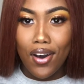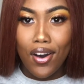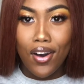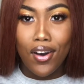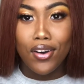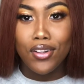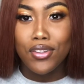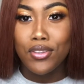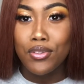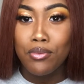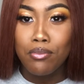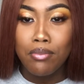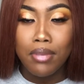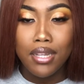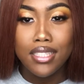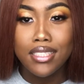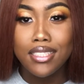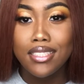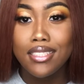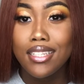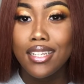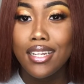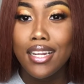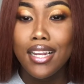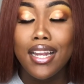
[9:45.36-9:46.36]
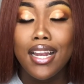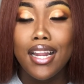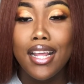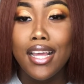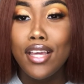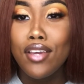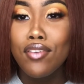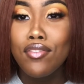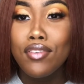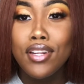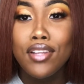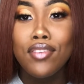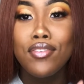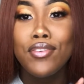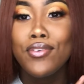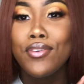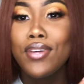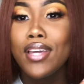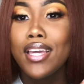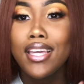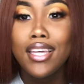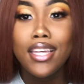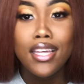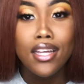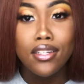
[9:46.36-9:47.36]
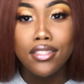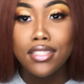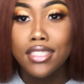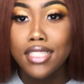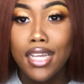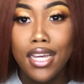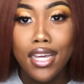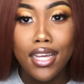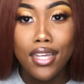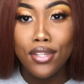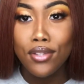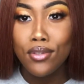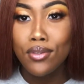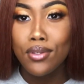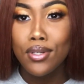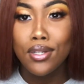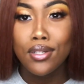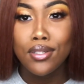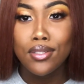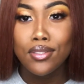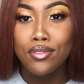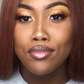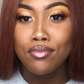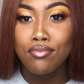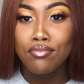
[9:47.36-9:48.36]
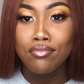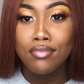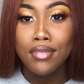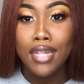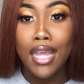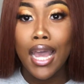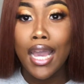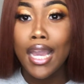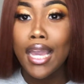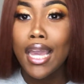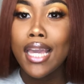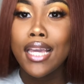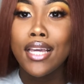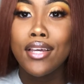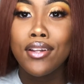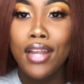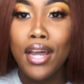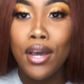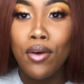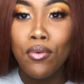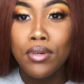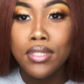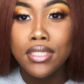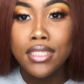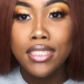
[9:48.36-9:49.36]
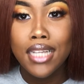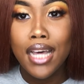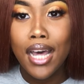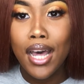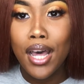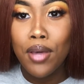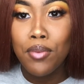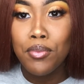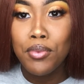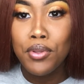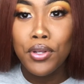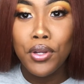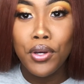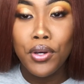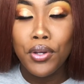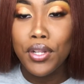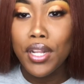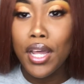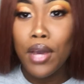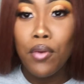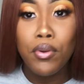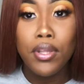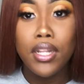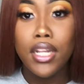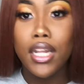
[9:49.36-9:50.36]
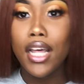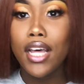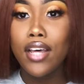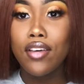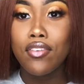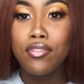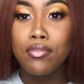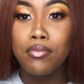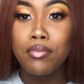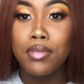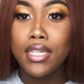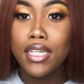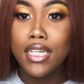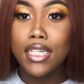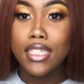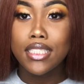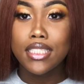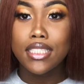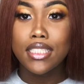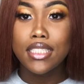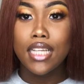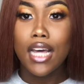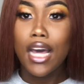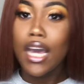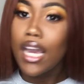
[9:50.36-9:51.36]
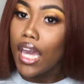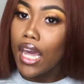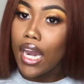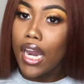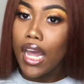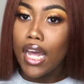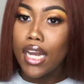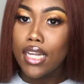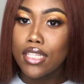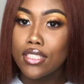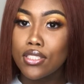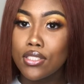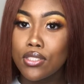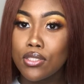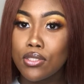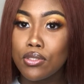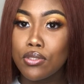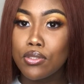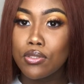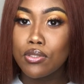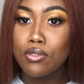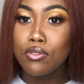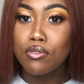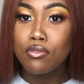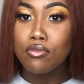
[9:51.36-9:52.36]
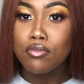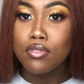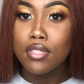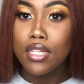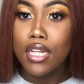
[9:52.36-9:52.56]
all through basic. Even if you get yelled at, you know, I got yelled at one time, you know, that went left because I got an attitude.